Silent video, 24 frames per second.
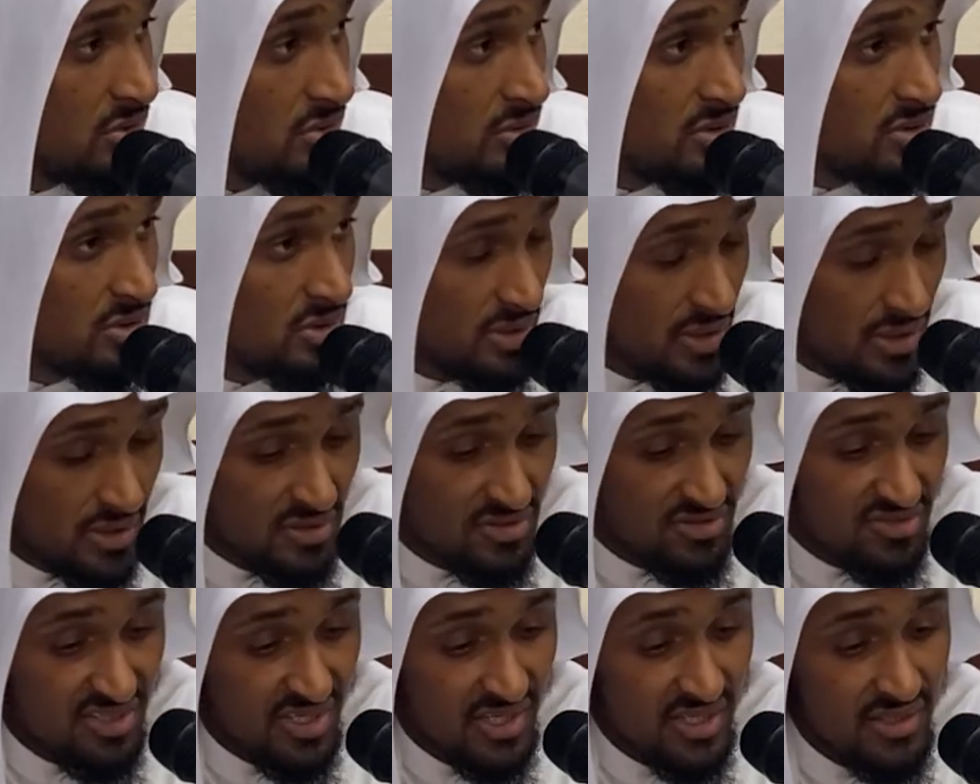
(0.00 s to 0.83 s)
who is
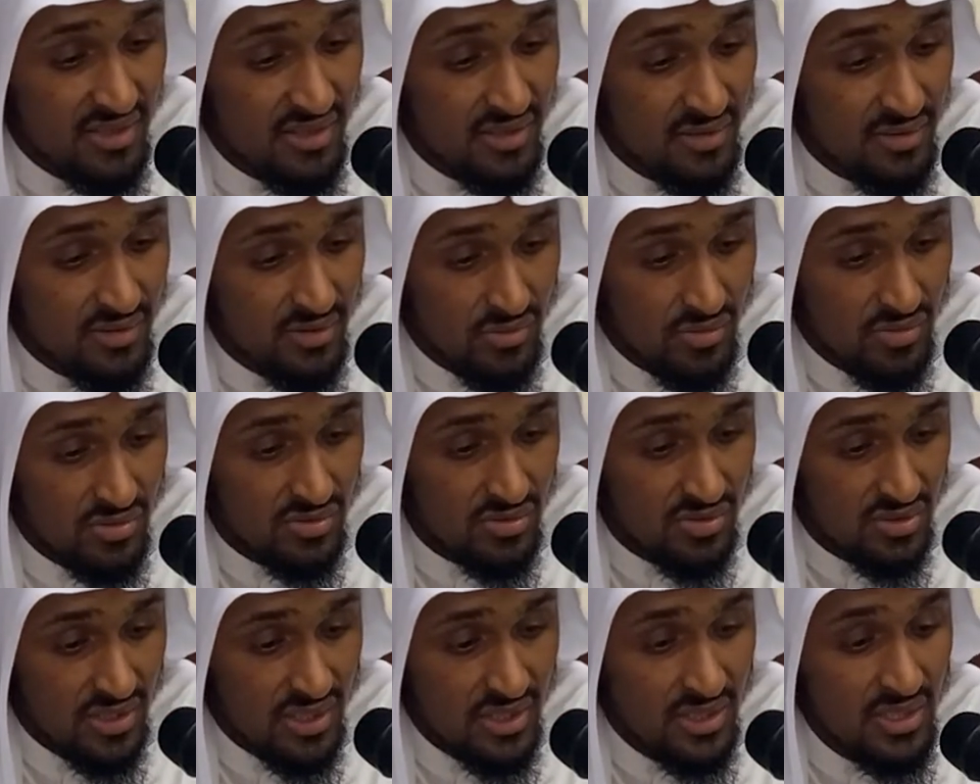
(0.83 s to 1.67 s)
insane and
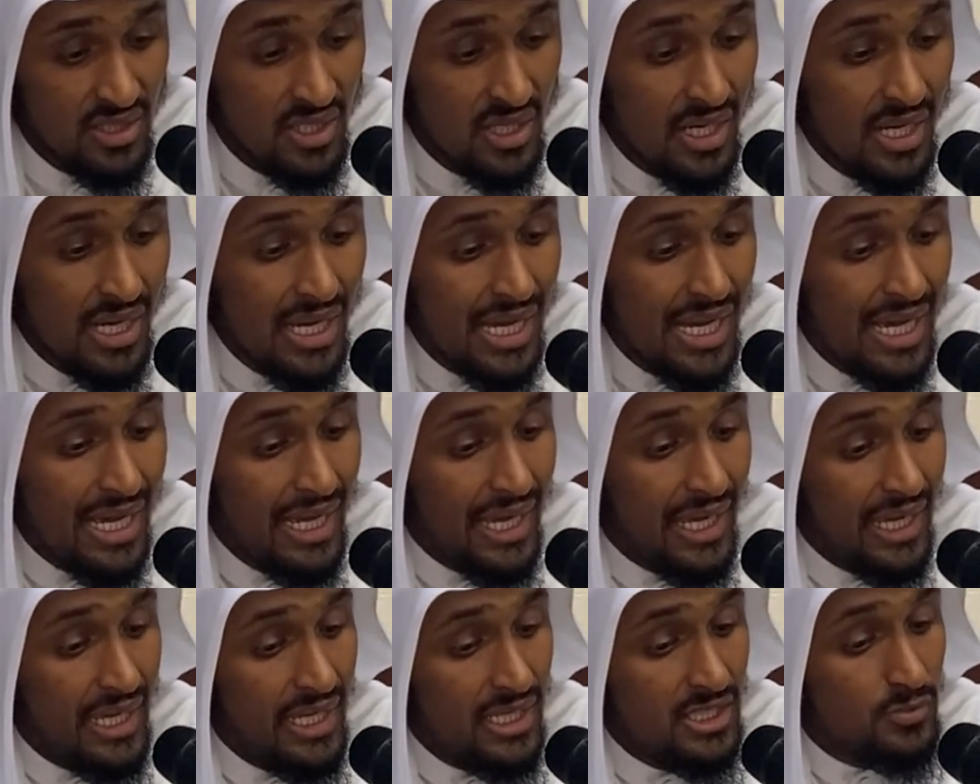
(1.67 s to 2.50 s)
not sane,
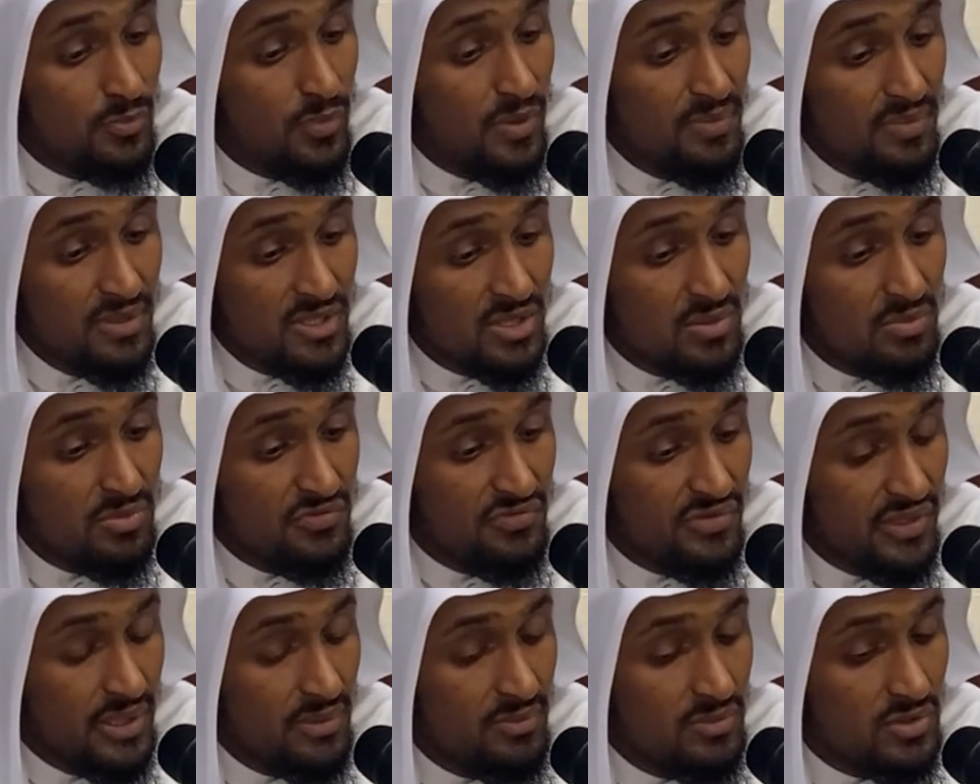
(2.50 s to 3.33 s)
it is permissible
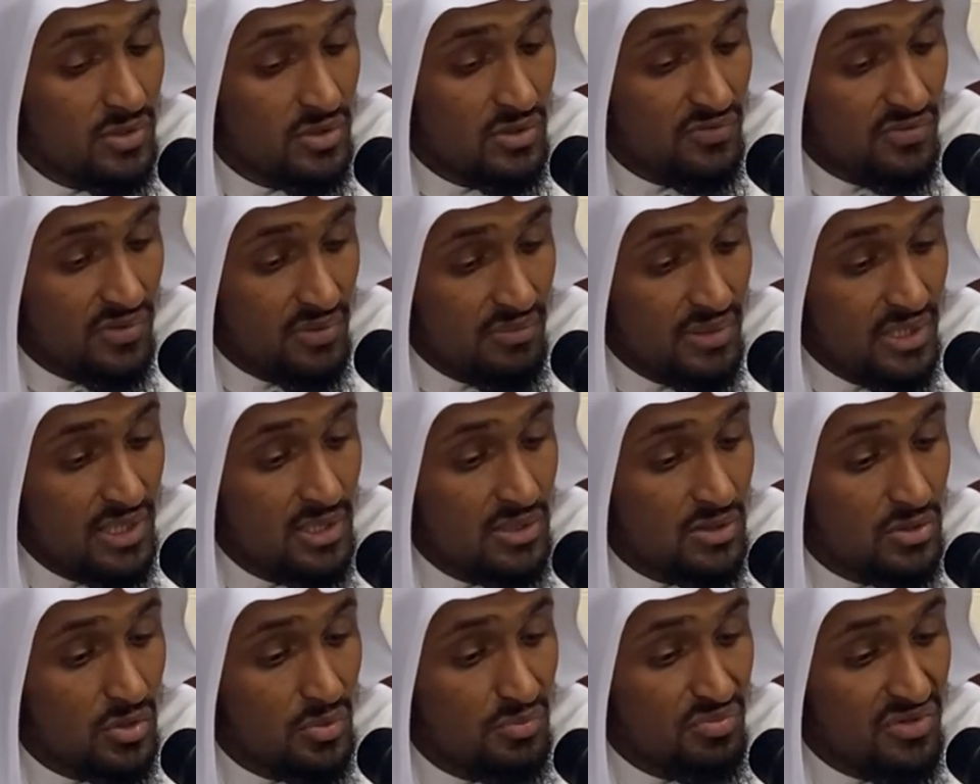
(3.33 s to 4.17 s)
for him to, for
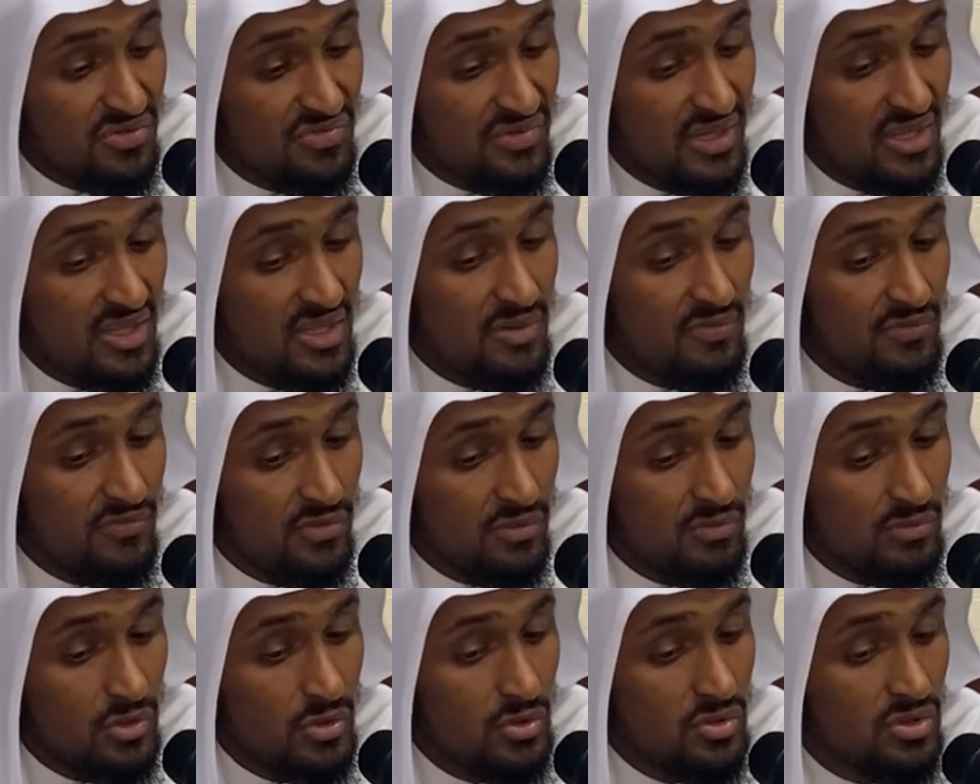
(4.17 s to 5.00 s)
me to prevent them
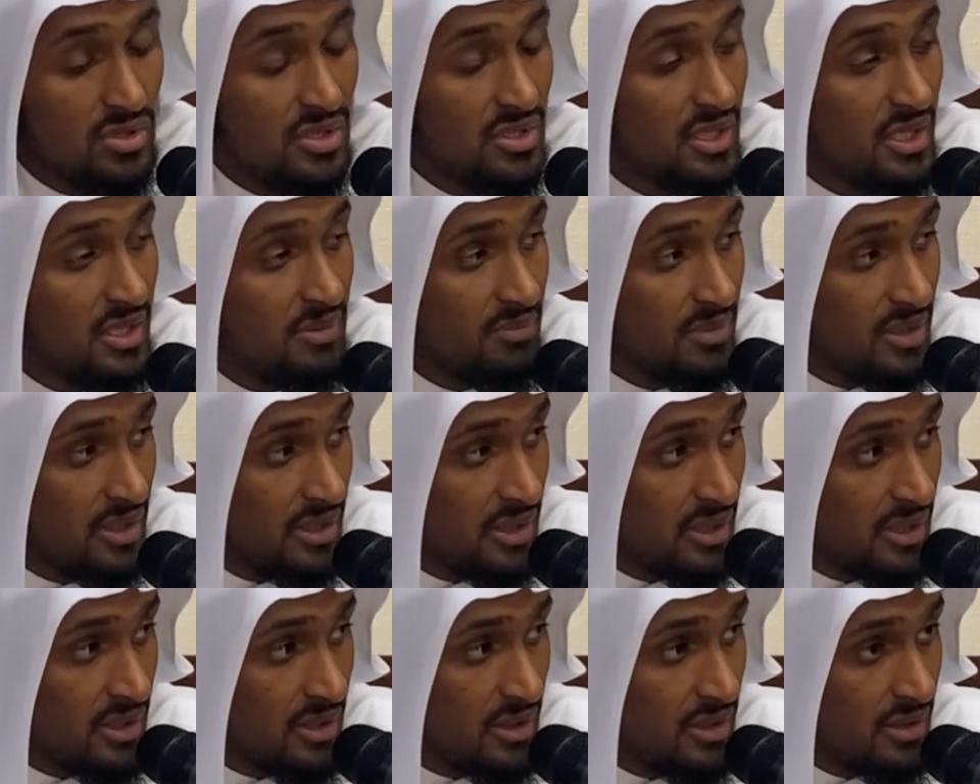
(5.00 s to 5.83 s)
from using their
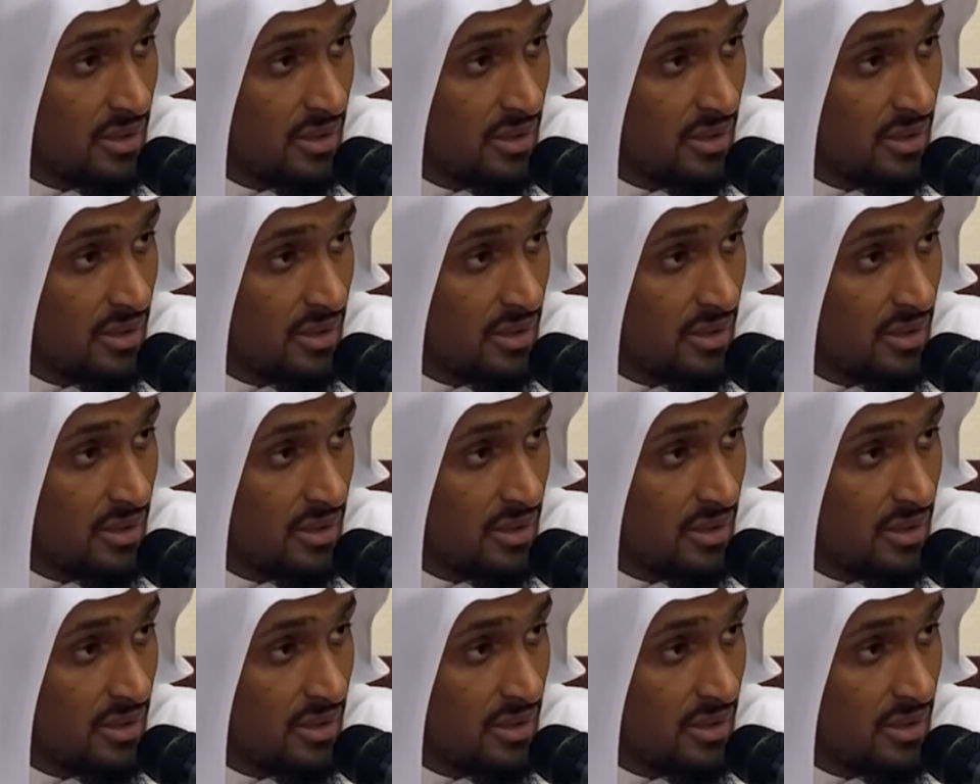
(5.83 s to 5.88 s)
money